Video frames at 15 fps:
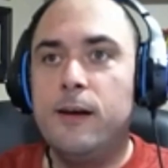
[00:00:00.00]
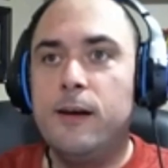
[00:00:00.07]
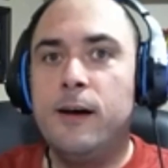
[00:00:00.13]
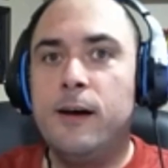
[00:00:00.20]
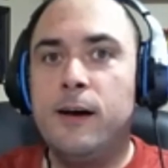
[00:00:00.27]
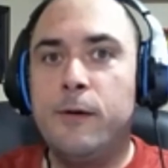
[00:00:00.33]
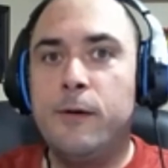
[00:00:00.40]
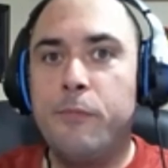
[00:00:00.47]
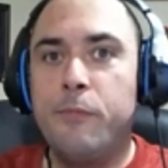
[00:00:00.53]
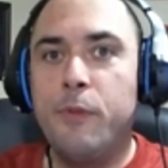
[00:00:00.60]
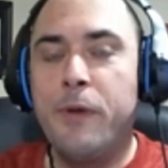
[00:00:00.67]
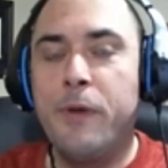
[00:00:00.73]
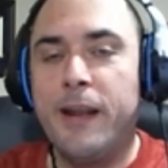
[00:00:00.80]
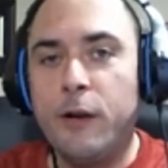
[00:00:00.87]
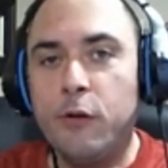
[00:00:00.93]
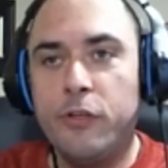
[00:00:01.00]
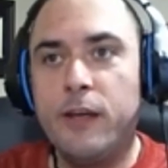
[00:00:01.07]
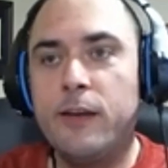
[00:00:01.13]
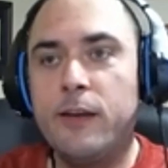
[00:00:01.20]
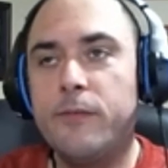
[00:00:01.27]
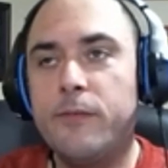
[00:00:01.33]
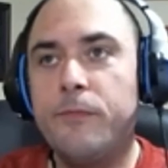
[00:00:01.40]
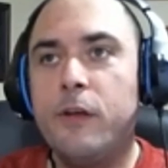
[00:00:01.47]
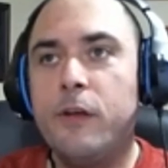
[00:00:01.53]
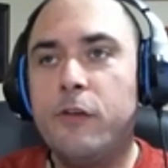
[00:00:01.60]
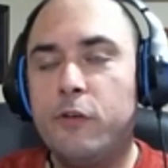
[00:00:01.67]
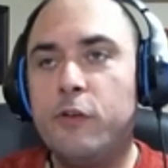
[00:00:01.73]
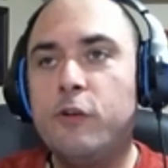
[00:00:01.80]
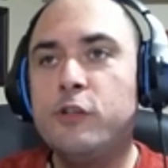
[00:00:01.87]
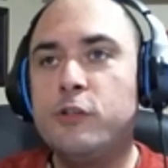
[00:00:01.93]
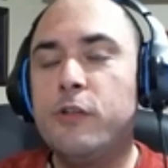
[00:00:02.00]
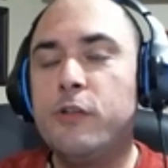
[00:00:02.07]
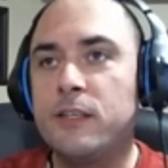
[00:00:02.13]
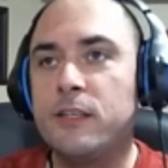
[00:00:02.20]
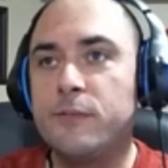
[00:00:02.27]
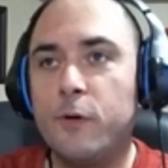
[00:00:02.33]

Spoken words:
But I don't think so. There's two things.